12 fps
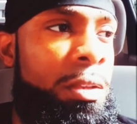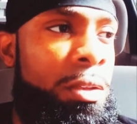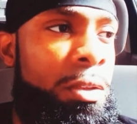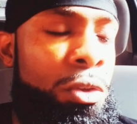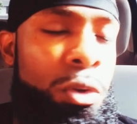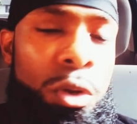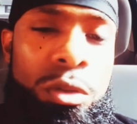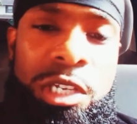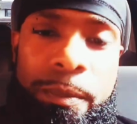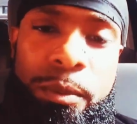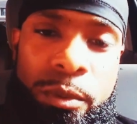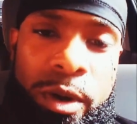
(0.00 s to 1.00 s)

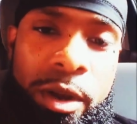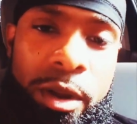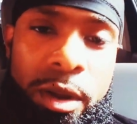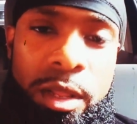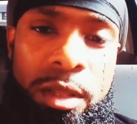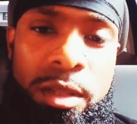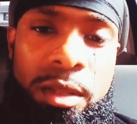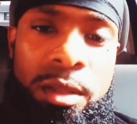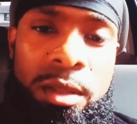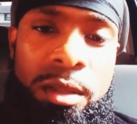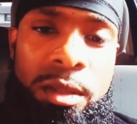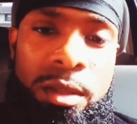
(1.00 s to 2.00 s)
temporarily.
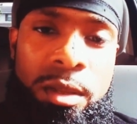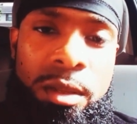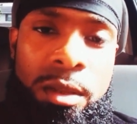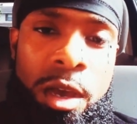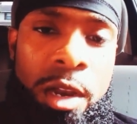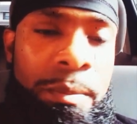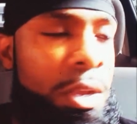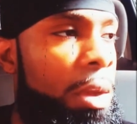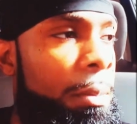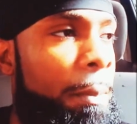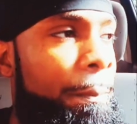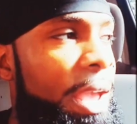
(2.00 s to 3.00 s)
Or to become a
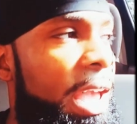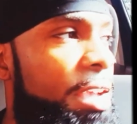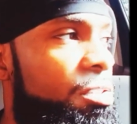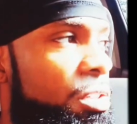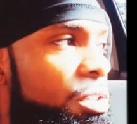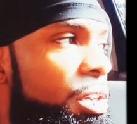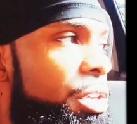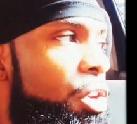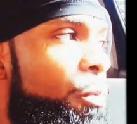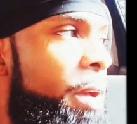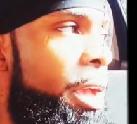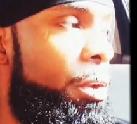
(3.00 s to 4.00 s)
passenger in your
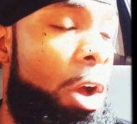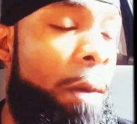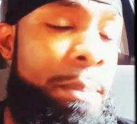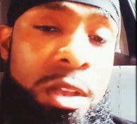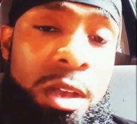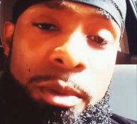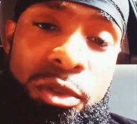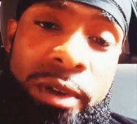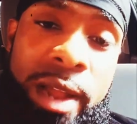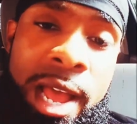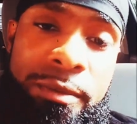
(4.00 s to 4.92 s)
body. Or become a driver.